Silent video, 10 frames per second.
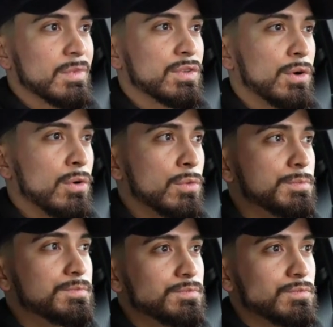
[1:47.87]
So
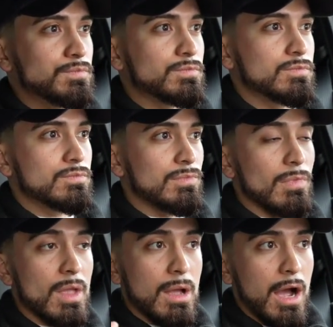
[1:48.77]

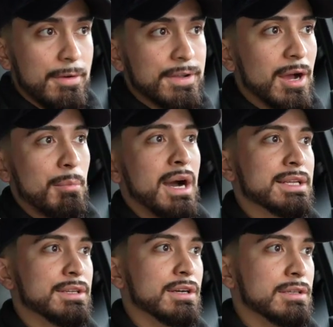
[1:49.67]
I've got
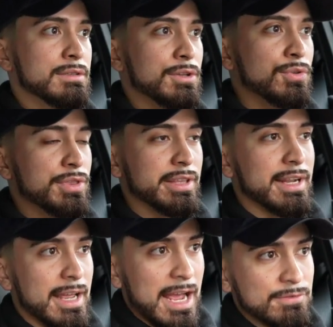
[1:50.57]
mine done. The only thing
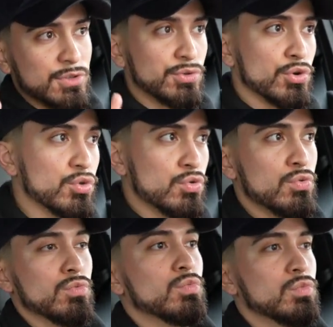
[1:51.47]
that I have to do
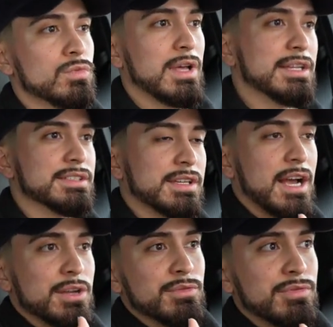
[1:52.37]
that has to
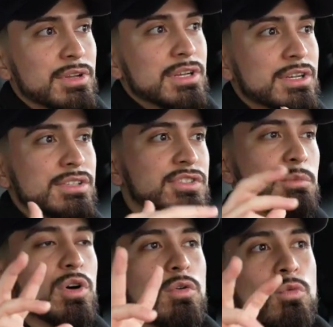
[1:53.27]
kind of
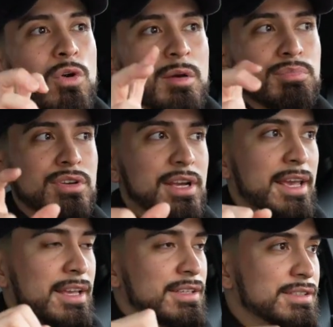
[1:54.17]
somewhat
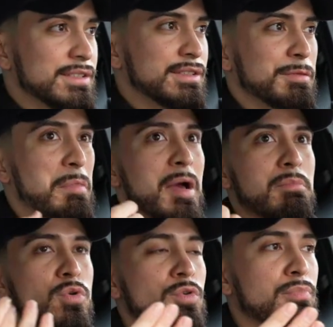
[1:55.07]
replicate my
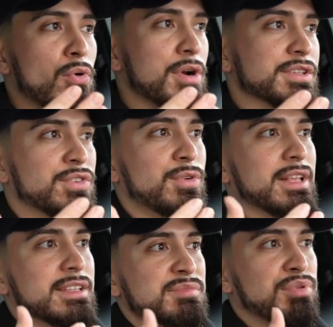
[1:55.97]
mood board is
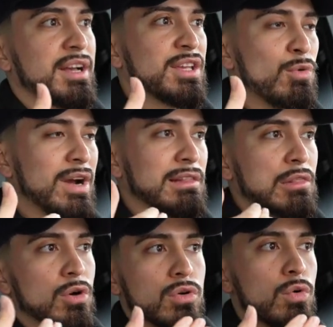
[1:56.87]
create this black and white
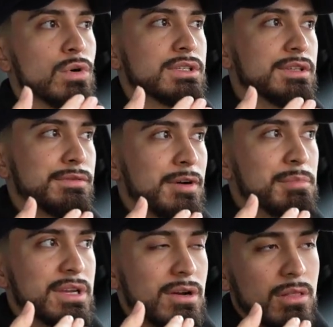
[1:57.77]
logo, which, if I'm
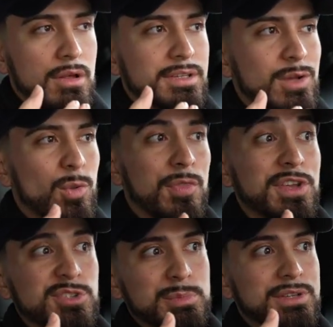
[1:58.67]
being all honest, I don't
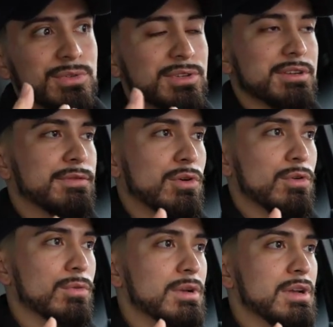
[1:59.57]
think should be too difficult.